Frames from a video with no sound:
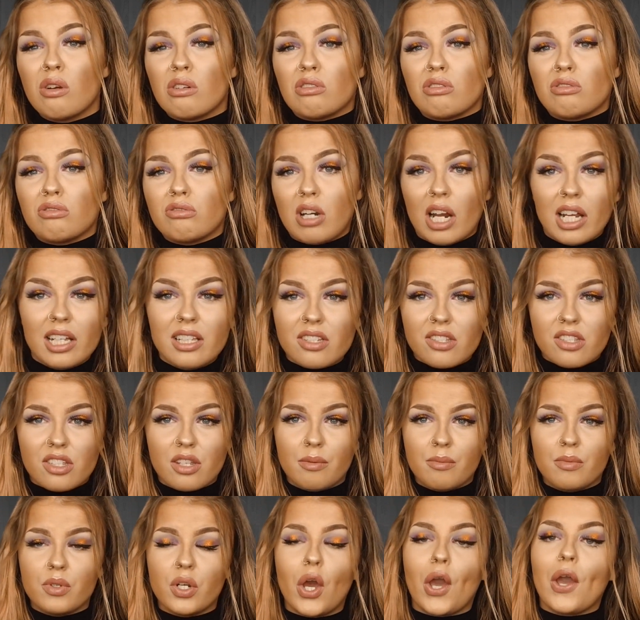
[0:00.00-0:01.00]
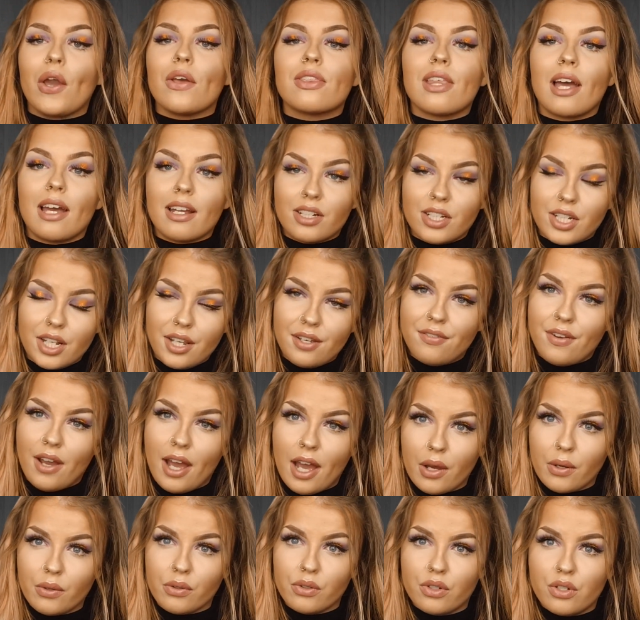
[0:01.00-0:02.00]
ransom note that she
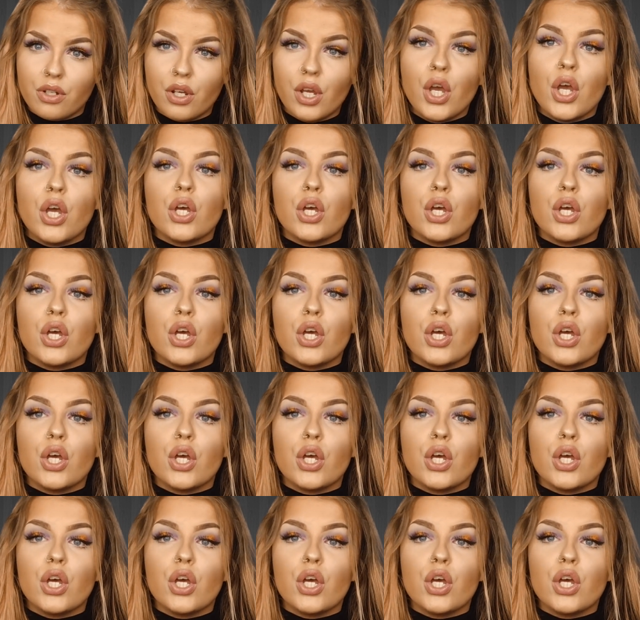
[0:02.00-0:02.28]
found.